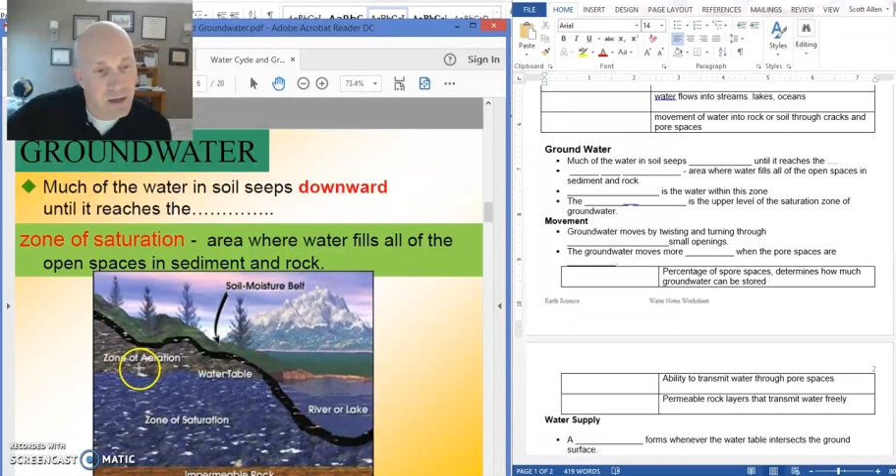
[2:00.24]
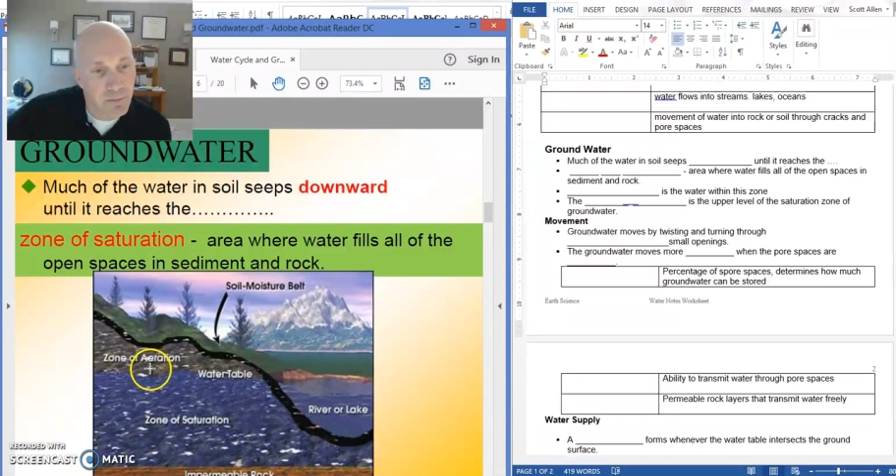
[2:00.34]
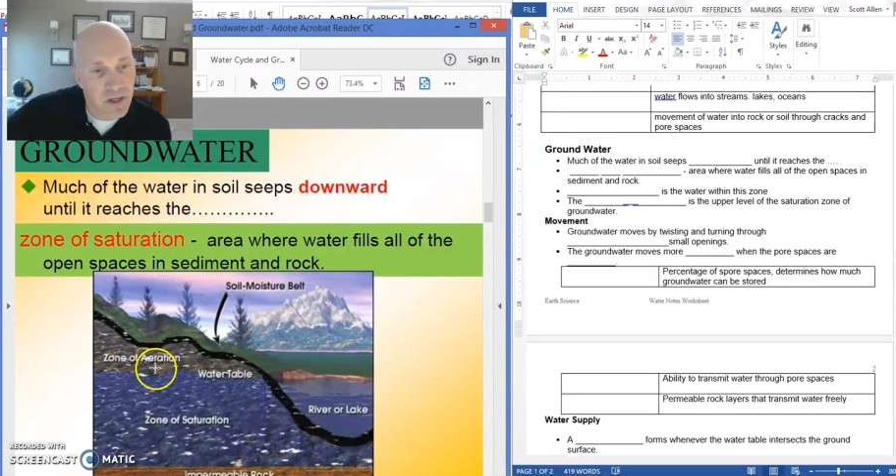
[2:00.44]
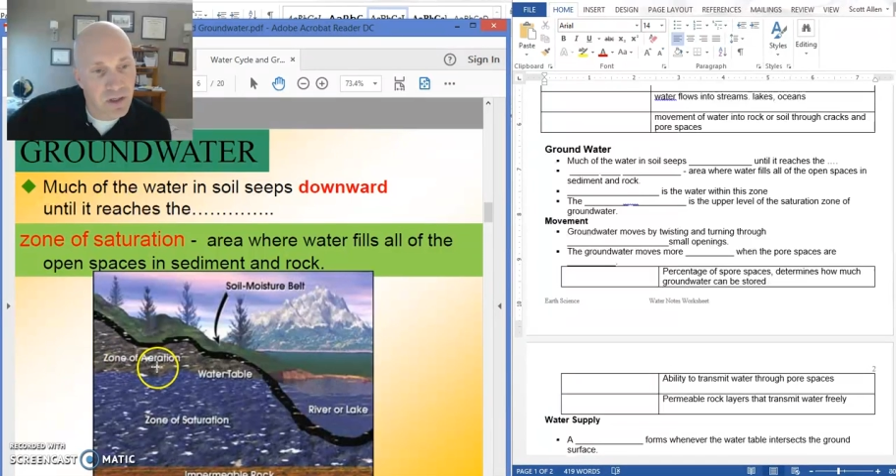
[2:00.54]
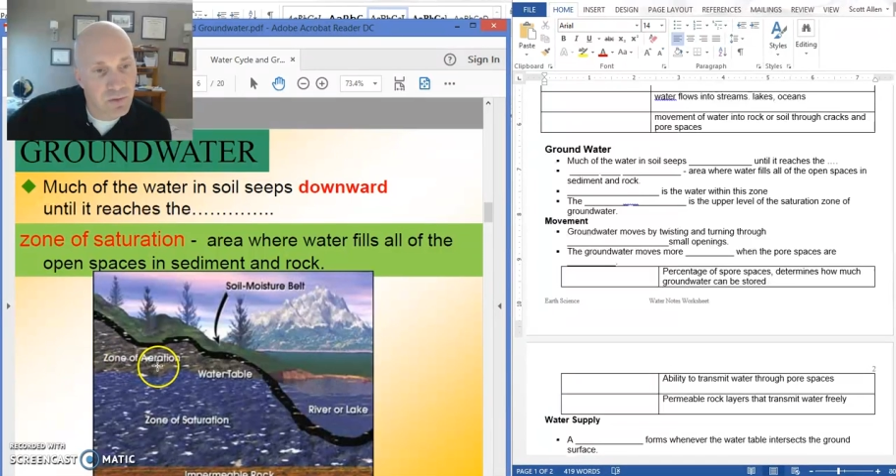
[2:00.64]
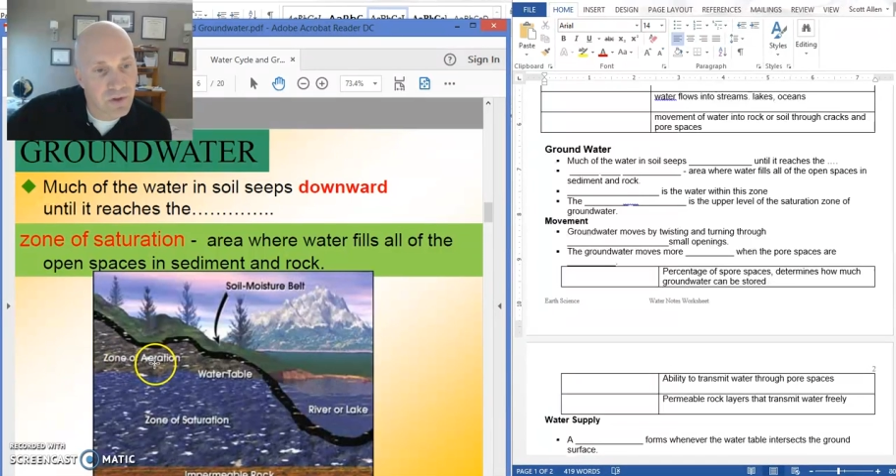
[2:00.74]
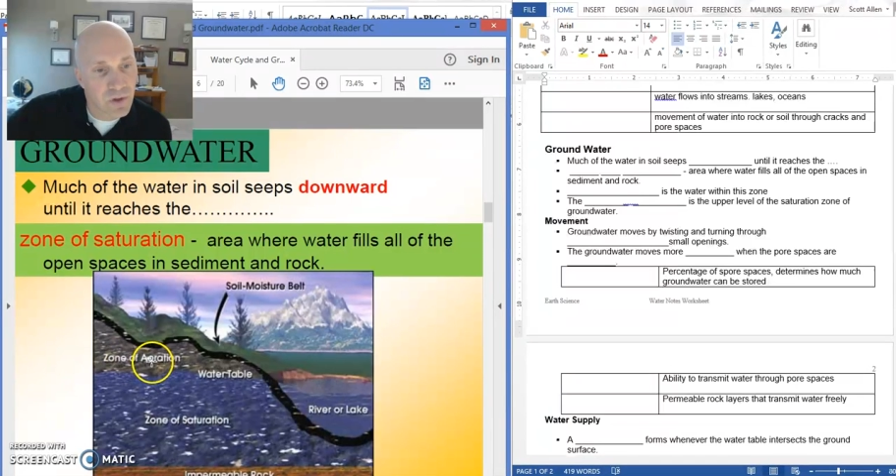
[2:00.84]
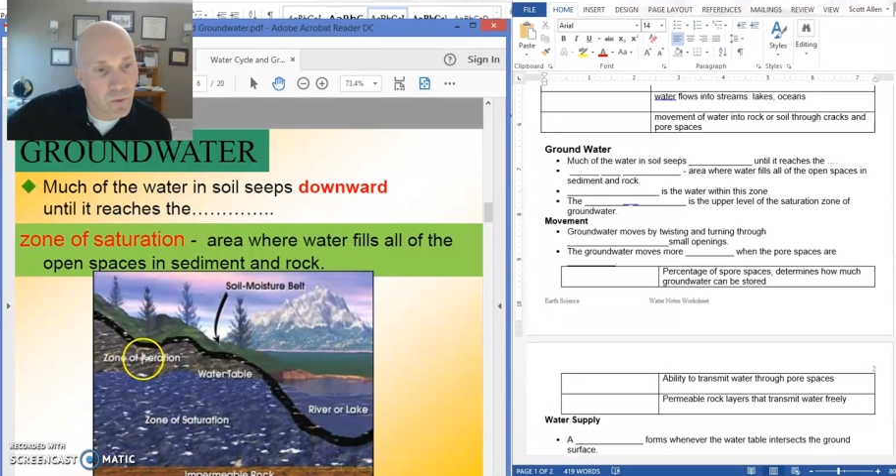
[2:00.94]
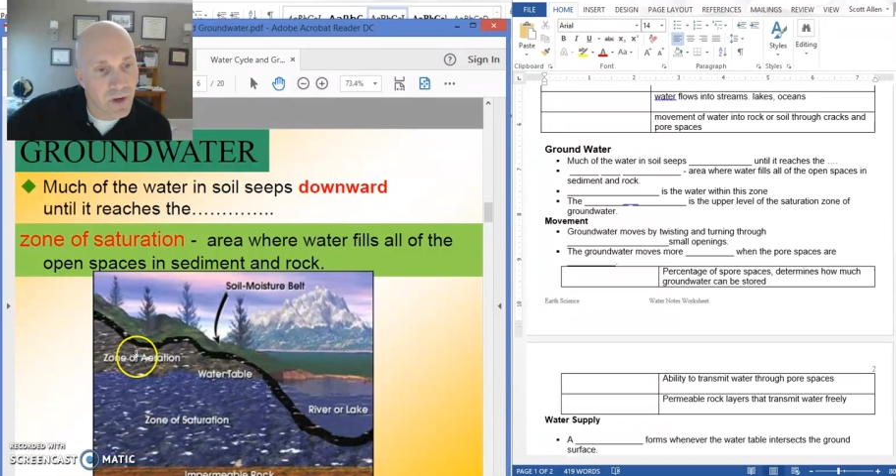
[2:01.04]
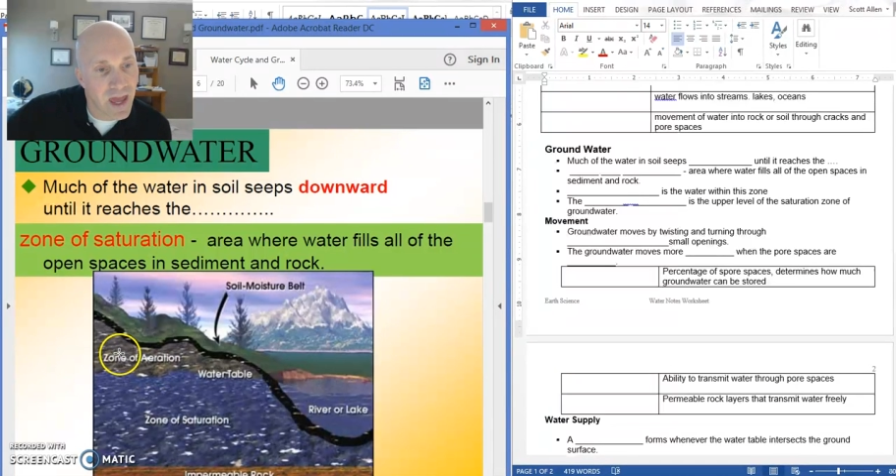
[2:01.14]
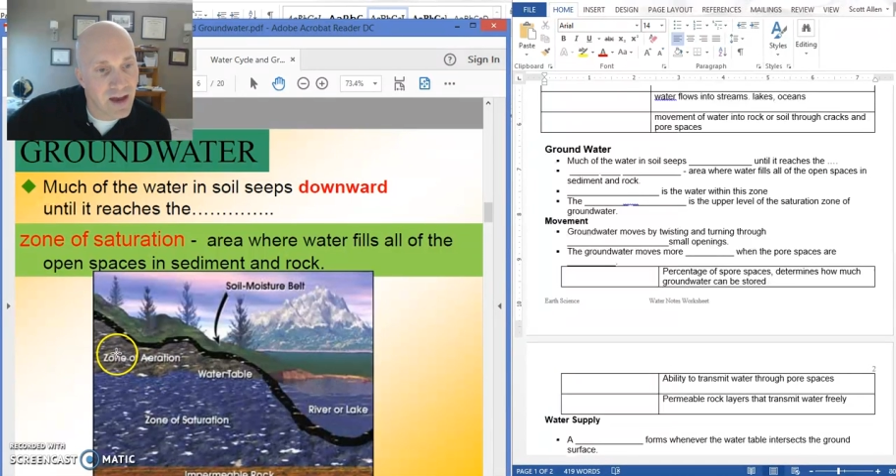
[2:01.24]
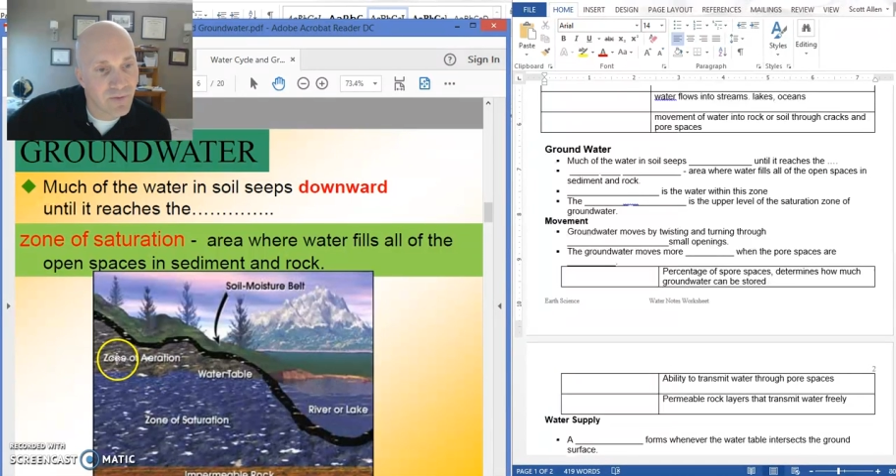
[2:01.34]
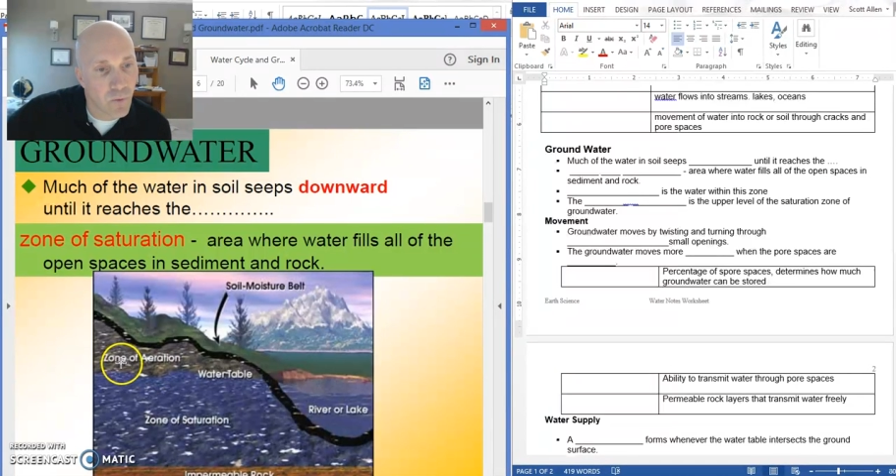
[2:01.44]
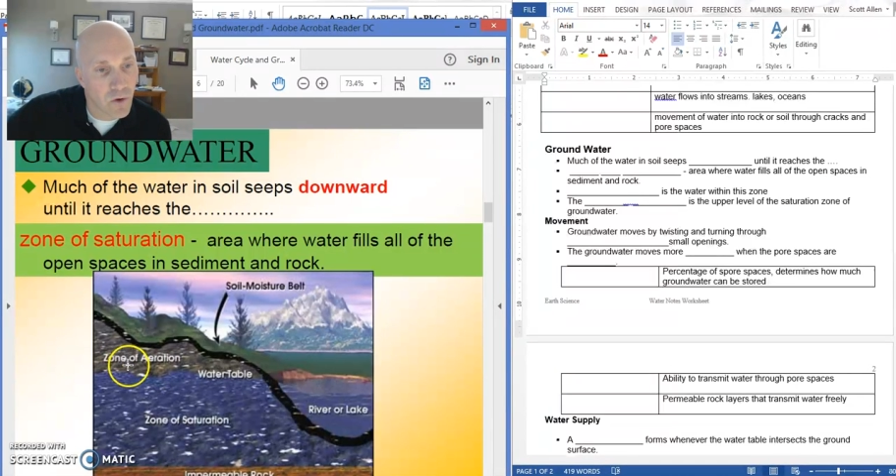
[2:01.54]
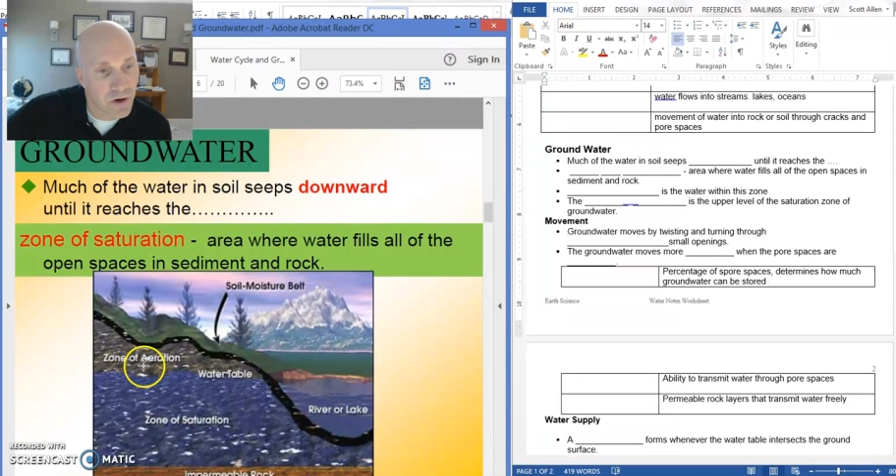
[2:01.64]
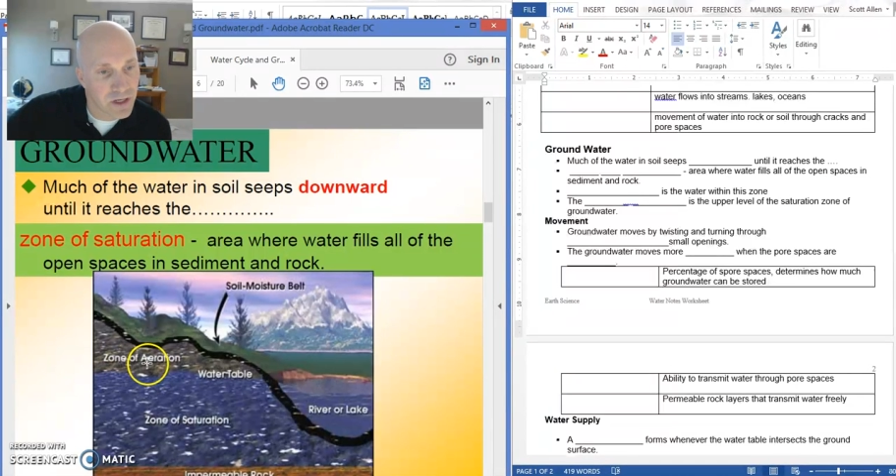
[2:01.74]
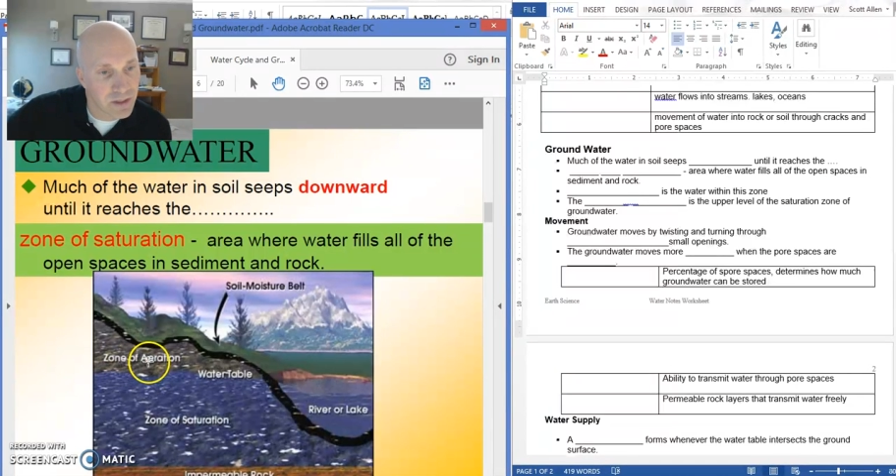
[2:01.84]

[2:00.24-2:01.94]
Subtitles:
but you don't have water